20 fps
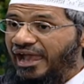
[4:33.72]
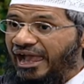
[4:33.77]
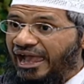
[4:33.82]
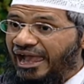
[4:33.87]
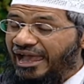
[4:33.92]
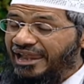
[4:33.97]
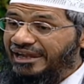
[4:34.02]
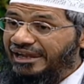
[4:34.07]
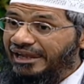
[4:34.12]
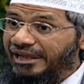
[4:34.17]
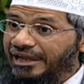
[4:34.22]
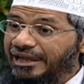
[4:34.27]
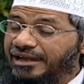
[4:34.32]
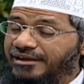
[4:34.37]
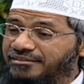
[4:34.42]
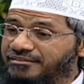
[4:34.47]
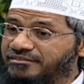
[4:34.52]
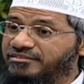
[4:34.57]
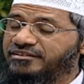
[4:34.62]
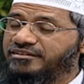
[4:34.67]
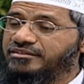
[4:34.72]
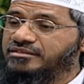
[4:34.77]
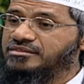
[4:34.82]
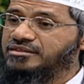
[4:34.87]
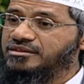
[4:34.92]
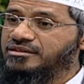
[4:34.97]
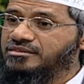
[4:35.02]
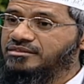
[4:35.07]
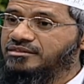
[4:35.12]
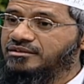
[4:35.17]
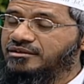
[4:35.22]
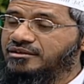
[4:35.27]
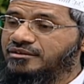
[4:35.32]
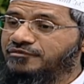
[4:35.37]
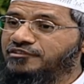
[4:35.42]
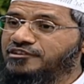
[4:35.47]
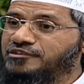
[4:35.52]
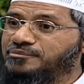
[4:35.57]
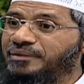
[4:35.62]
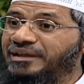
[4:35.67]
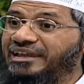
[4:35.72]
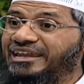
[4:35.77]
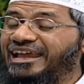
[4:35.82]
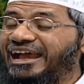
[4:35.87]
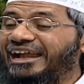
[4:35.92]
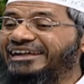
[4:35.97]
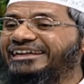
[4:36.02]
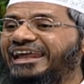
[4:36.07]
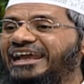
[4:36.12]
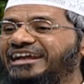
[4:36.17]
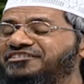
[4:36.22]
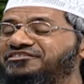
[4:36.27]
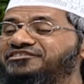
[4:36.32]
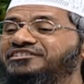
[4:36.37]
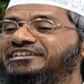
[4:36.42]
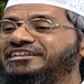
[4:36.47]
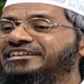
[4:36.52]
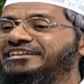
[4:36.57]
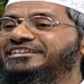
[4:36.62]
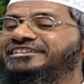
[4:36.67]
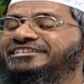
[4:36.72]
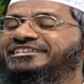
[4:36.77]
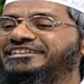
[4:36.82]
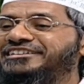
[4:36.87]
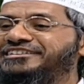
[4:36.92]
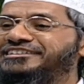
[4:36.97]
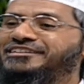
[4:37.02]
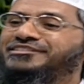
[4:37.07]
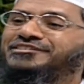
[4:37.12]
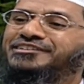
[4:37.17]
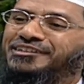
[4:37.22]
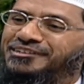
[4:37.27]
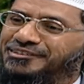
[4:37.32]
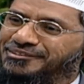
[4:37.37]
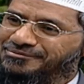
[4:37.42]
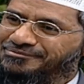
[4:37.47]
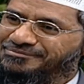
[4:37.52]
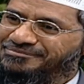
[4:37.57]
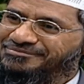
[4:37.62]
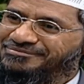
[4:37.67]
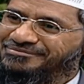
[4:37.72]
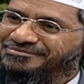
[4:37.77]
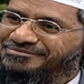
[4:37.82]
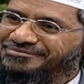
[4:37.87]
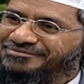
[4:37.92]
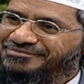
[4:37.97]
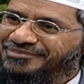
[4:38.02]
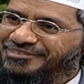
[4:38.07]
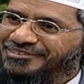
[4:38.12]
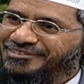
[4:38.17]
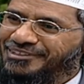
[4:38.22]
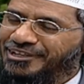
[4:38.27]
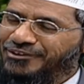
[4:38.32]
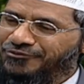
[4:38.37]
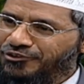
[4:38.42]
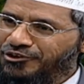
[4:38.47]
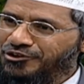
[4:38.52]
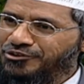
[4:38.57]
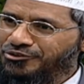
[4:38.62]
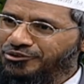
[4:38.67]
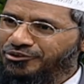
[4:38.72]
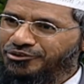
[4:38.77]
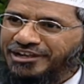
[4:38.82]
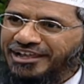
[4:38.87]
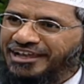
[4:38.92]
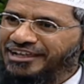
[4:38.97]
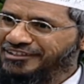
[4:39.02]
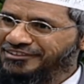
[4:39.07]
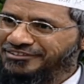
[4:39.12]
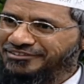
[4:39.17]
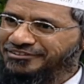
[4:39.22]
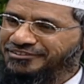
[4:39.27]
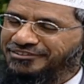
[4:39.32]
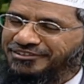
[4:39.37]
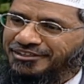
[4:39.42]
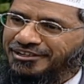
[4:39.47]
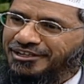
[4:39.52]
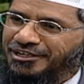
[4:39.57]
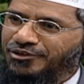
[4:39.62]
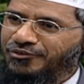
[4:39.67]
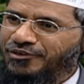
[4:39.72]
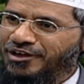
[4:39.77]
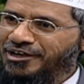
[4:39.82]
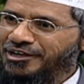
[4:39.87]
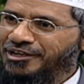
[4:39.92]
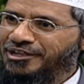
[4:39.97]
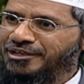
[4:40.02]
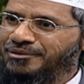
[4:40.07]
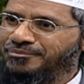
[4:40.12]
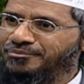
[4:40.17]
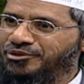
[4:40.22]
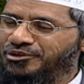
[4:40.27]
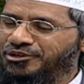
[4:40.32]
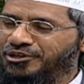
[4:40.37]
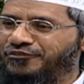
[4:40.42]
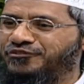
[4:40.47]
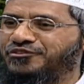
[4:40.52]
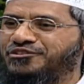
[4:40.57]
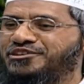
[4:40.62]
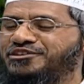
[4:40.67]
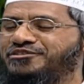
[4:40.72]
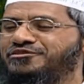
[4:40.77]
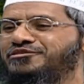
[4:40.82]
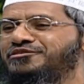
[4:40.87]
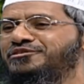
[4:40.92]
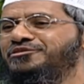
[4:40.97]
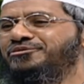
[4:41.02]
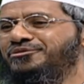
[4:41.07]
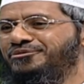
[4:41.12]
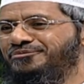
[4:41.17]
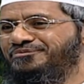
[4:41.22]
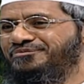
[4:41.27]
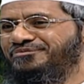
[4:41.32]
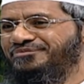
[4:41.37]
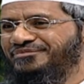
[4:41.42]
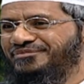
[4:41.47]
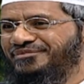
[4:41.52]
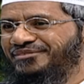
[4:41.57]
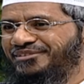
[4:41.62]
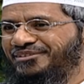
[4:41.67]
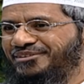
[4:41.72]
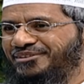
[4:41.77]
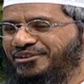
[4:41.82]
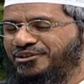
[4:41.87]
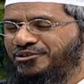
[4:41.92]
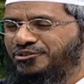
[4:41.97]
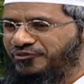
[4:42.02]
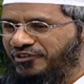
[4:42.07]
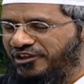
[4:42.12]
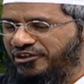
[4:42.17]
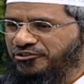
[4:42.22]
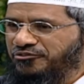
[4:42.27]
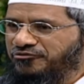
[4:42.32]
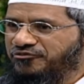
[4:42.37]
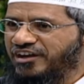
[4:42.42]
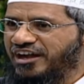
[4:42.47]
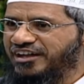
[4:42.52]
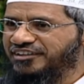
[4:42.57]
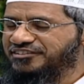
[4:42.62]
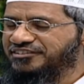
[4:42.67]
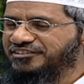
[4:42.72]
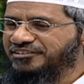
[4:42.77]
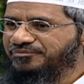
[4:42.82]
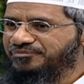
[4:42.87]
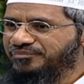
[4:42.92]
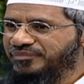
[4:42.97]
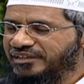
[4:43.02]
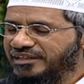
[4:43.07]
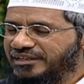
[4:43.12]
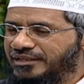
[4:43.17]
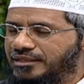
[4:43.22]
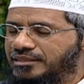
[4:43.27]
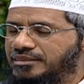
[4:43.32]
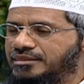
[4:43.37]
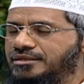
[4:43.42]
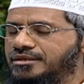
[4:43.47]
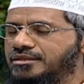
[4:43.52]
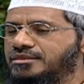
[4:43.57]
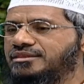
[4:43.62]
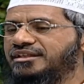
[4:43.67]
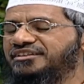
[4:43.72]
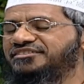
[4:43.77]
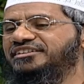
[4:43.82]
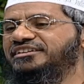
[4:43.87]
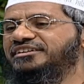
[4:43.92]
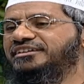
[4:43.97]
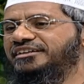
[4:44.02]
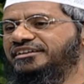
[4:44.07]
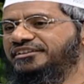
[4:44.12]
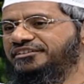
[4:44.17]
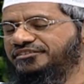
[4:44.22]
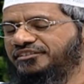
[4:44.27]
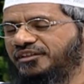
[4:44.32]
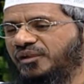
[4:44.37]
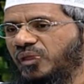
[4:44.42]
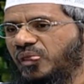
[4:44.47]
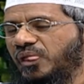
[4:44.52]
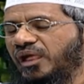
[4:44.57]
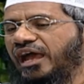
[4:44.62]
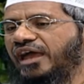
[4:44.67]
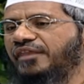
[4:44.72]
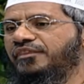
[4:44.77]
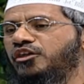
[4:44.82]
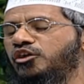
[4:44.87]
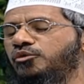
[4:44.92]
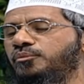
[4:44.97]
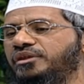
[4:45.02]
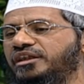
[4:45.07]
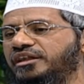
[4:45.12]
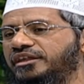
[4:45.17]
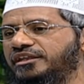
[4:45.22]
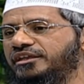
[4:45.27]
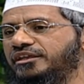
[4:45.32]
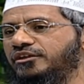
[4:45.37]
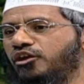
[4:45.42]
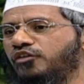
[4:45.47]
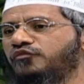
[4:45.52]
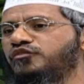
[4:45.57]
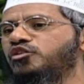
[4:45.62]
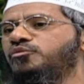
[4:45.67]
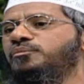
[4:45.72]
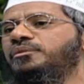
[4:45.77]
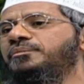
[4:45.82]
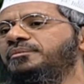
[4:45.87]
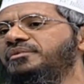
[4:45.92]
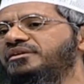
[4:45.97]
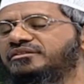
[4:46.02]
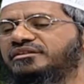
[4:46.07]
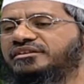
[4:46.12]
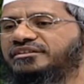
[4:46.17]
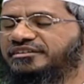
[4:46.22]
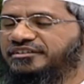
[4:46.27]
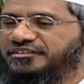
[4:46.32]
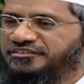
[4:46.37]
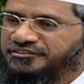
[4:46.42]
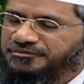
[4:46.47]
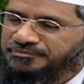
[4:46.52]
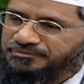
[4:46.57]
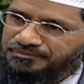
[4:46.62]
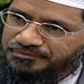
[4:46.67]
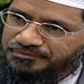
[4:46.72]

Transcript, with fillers: And AIDS is a disease which mainly attacks these T cells. Therefore, it's known as acquired immune deficiency syndrome. So when you fast, these cells increase and the immunity of the human beings increase.